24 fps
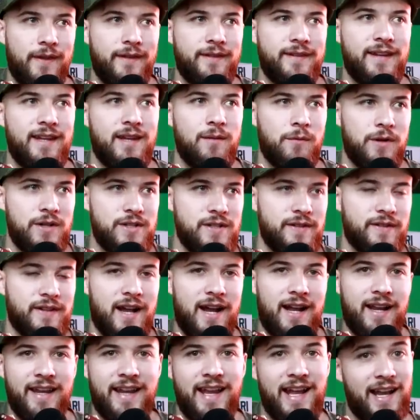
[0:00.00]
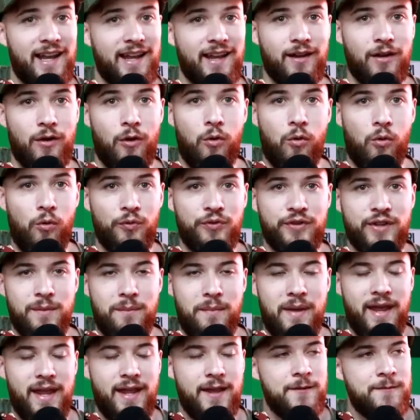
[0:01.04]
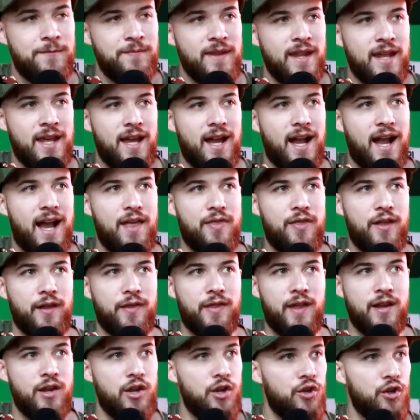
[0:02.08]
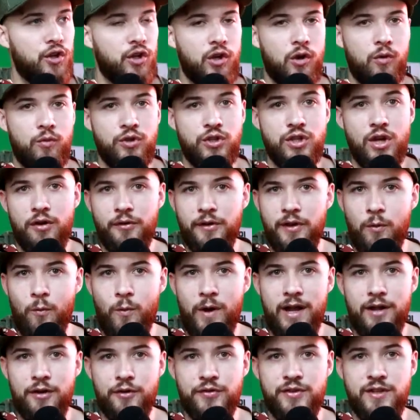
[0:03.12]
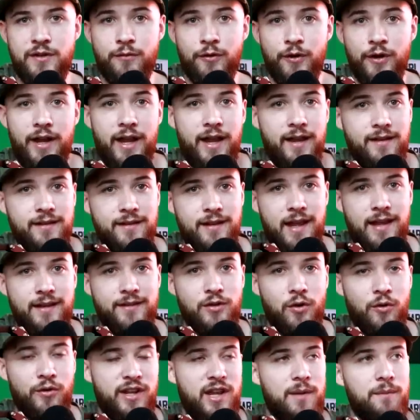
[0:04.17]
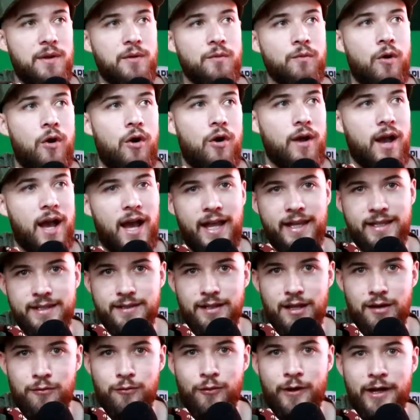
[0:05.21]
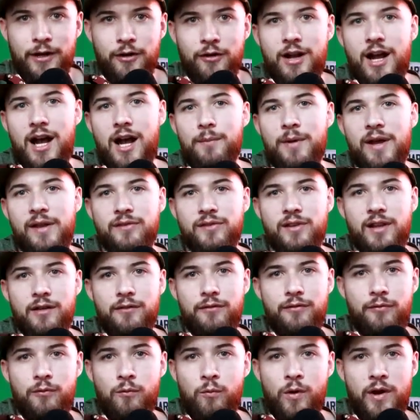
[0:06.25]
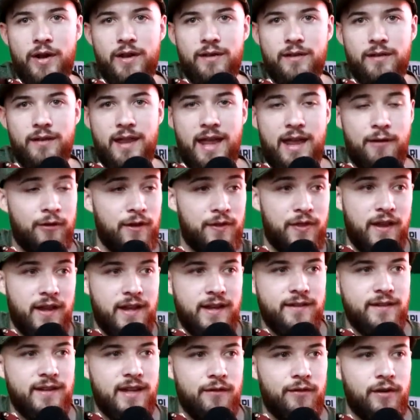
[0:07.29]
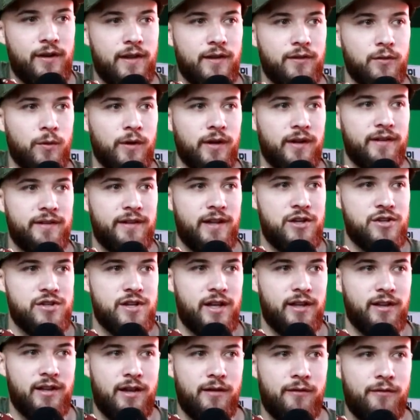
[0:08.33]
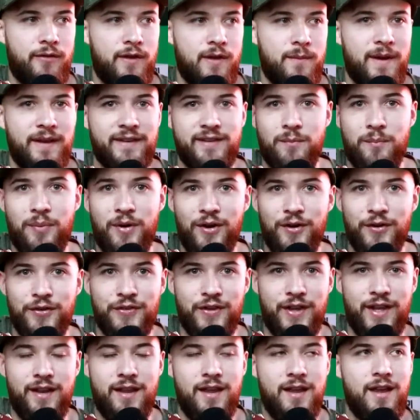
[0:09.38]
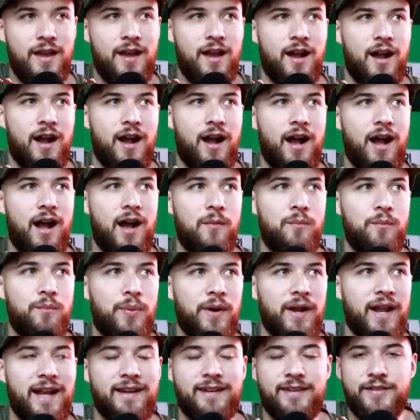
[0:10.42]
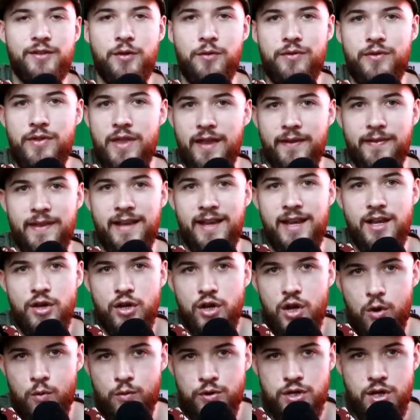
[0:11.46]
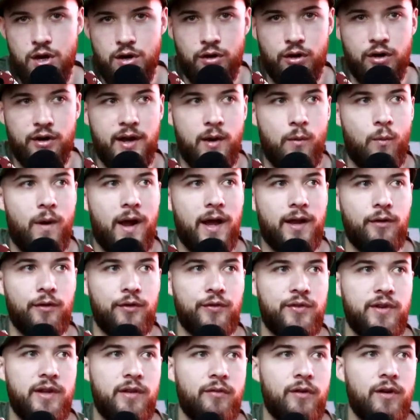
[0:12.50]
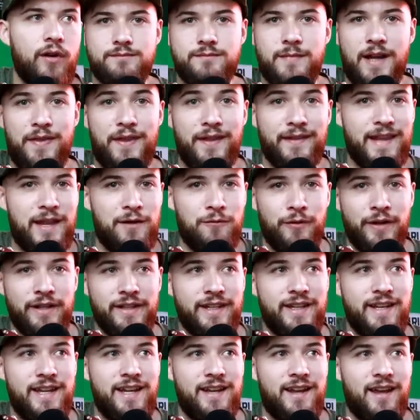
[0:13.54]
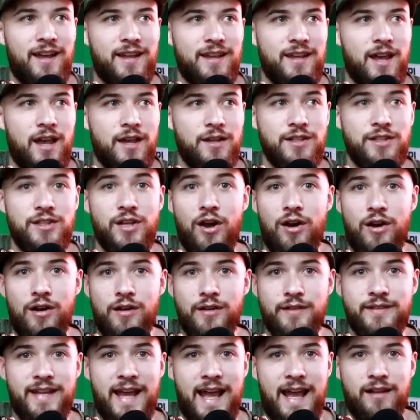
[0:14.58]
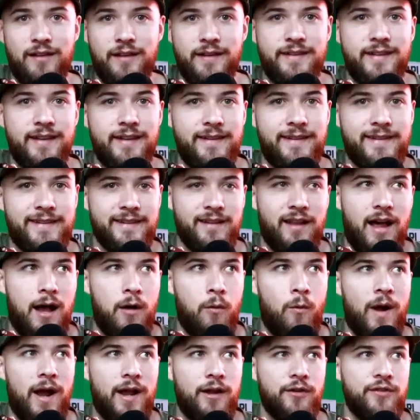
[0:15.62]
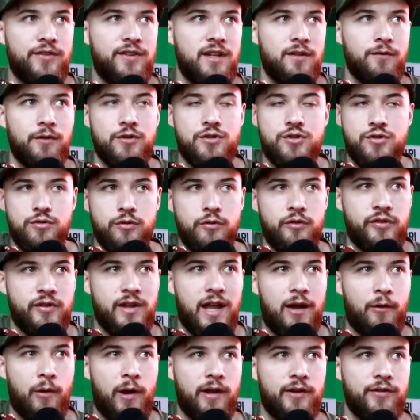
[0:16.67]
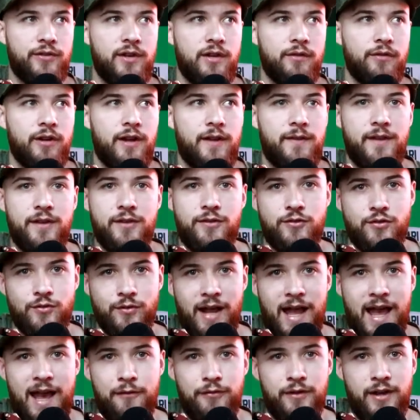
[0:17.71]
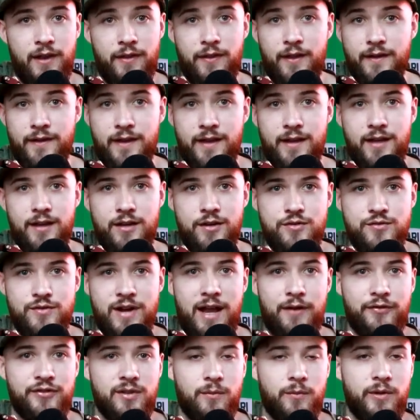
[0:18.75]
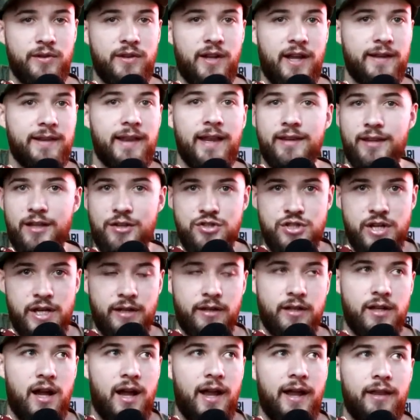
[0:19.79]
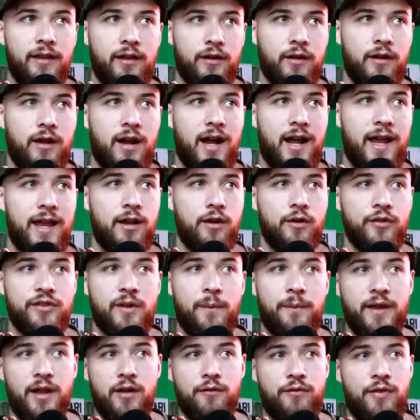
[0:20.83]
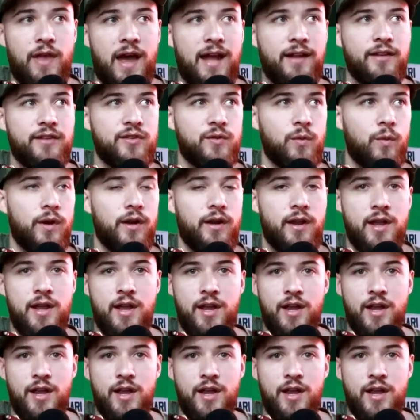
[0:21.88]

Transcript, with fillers: the team, which is kind of getting old to me. I think they need to go young at wide receiver. And and don't get me wrong, I love Randall Cobb. I love what everything he's given to this organization. I love him as a person. Uh, but I just do think they need to go younger at wide receiver. I think they really need a, a young, talented slot wide receiver, true slot wide receiver in this draft. I think they need to draft someone like that, like Jalin Hyatt or something of that sort